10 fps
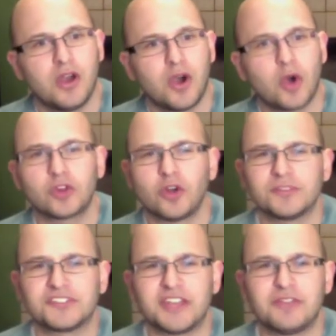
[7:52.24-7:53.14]

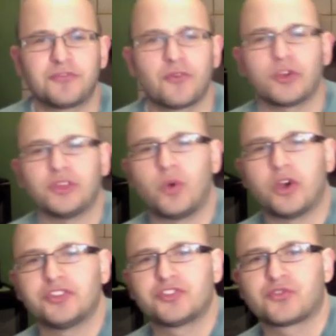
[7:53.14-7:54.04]
Oklahoma State
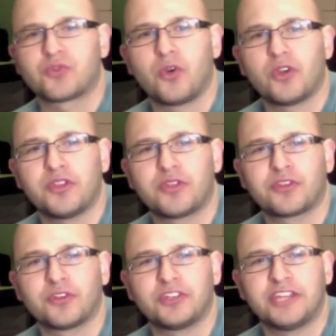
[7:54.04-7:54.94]
41, Troy
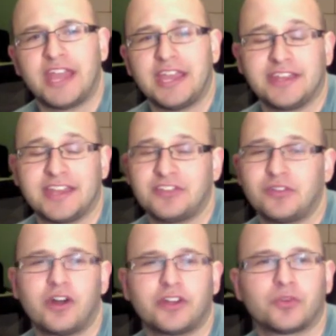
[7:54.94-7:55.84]
38.
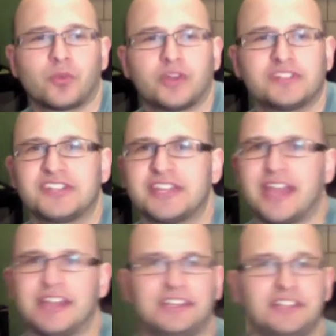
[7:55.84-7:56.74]
Kendall Hunter, once
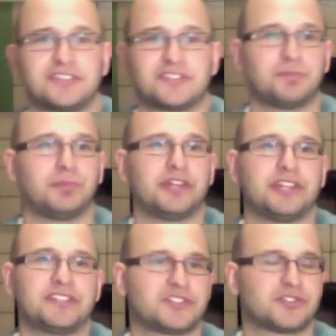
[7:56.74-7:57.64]
again, he just
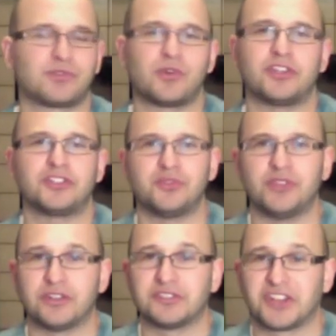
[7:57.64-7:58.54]
blitzed Troy 2
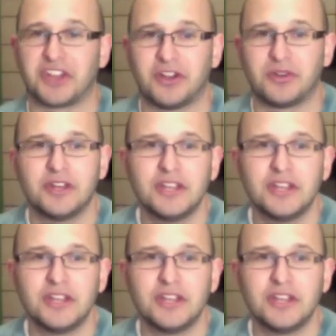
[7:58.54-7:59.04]
years ago,